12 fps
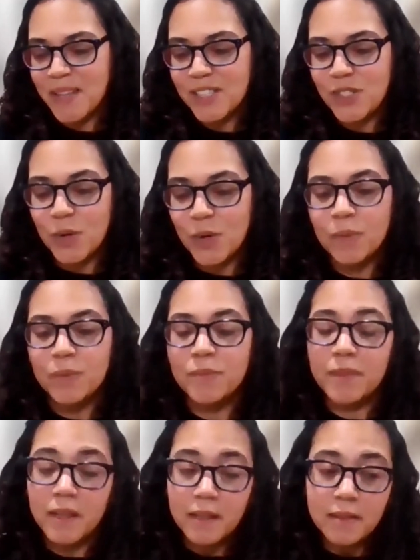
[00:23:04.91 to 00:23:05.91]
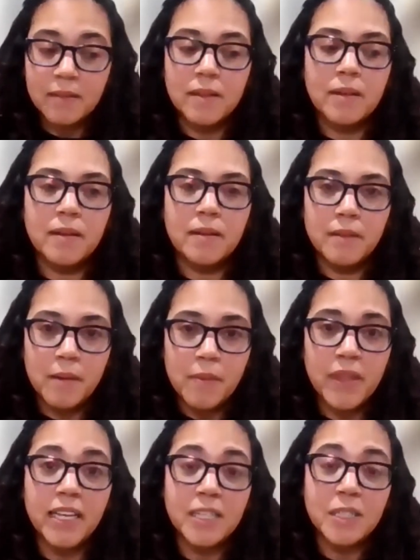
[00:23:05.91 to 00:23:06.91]
So
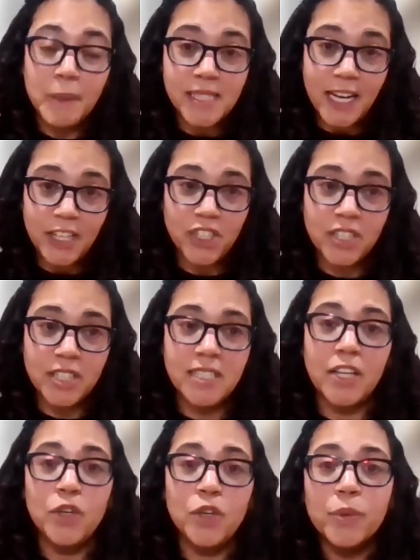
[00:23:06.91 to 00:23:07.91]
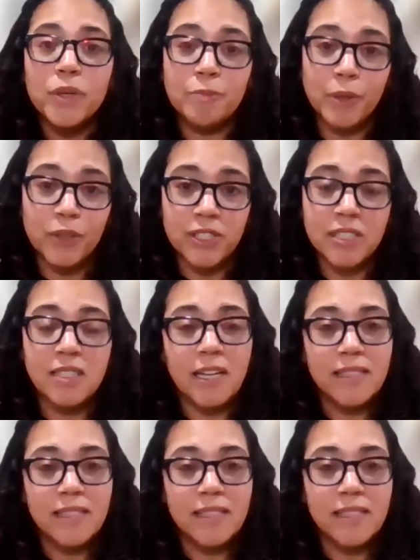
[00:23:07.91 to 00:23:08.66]
the expectation is that you would have purchased